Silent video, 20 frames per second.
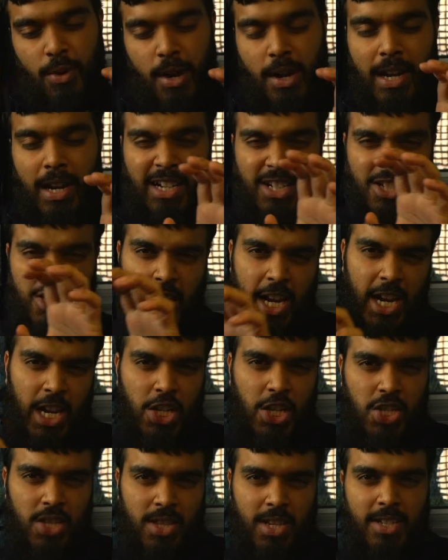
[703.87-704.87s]

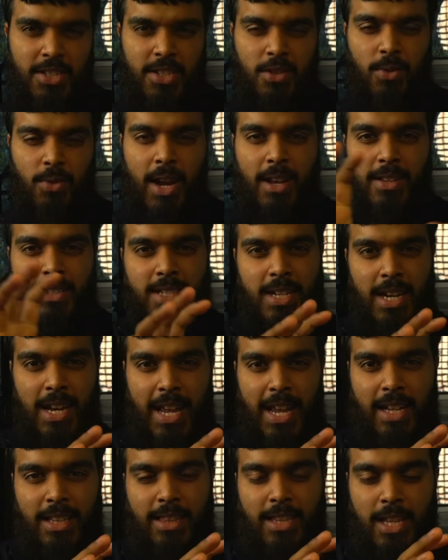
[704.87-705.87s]
change things around,
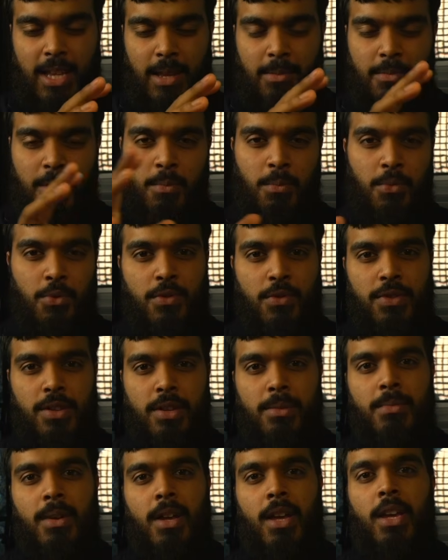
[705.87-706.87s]
select them, and move
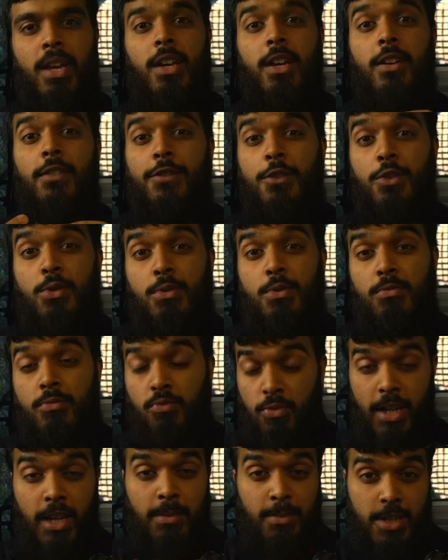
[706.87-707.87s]
them. A few
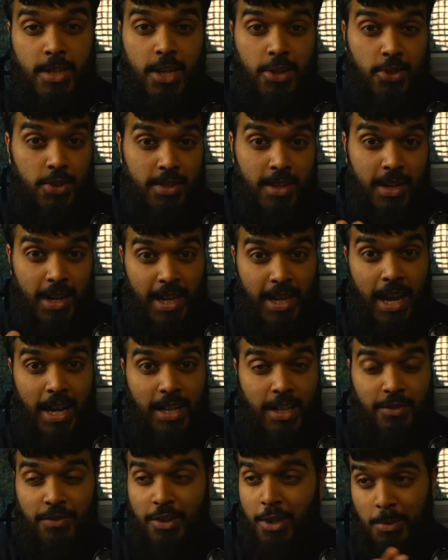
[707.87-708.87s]
recommendations that I can
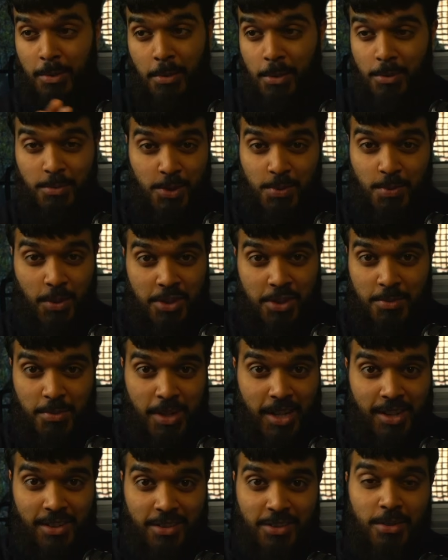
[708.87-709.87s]
give you, and I'm not sponsored by
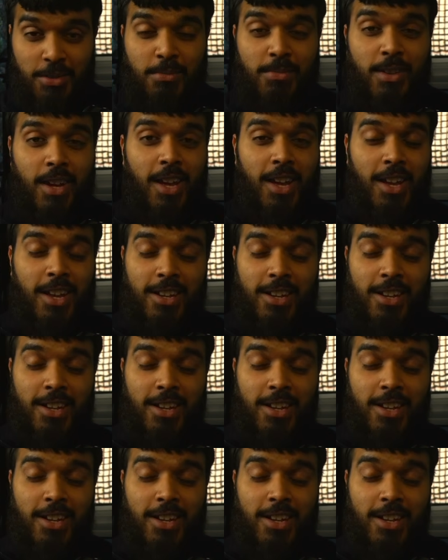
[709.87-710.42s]
any of them, is